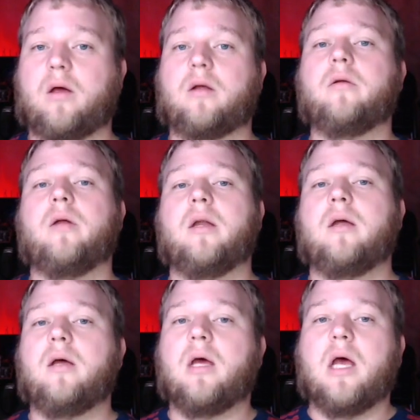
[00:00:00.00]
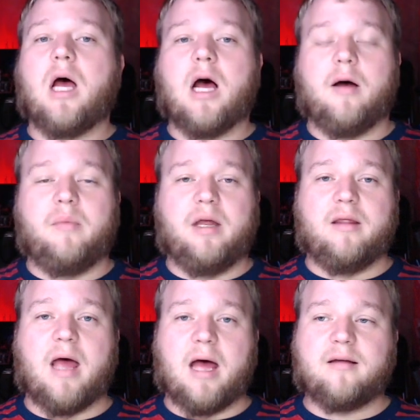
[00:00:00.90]
included in
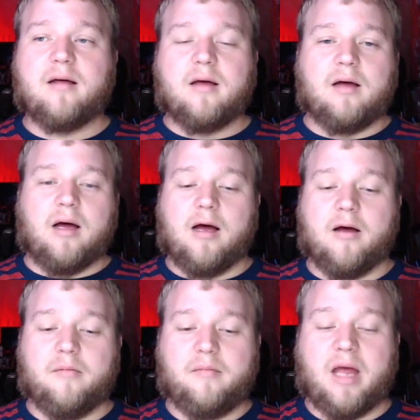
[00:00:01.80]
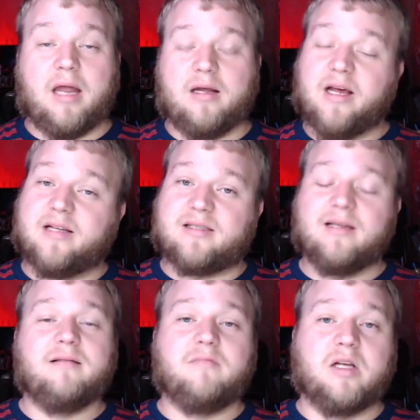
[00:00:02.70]
that. And it's
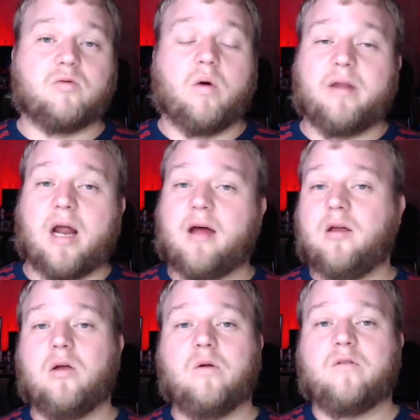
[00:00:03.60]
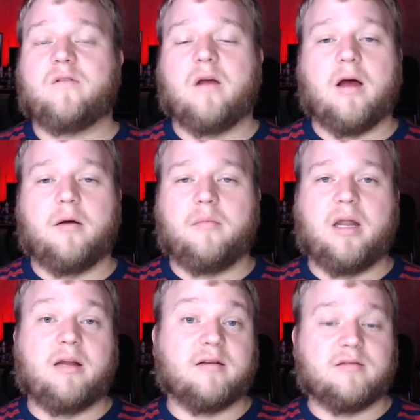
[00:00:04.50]
one that I use,
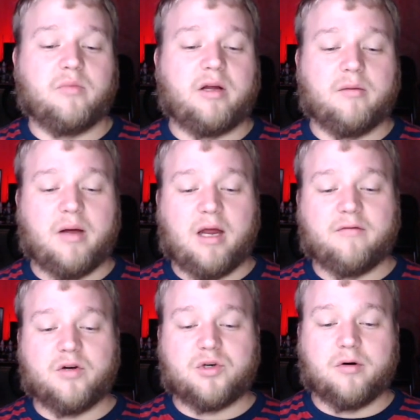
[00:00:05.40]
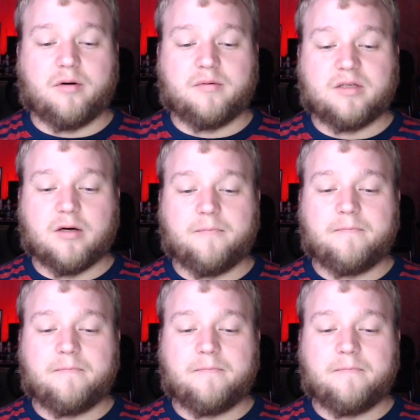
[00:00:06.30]
and it doesn't break the bank for sure. So